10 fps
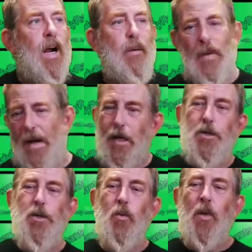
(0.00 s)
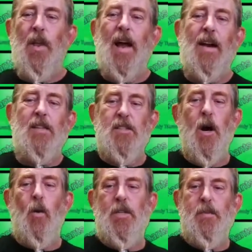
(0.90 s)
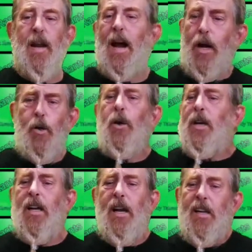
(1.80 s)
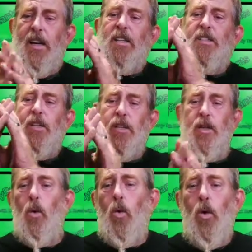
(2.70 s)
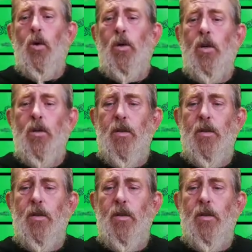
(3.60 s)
And my issue with that has always been, I agree, it's yours.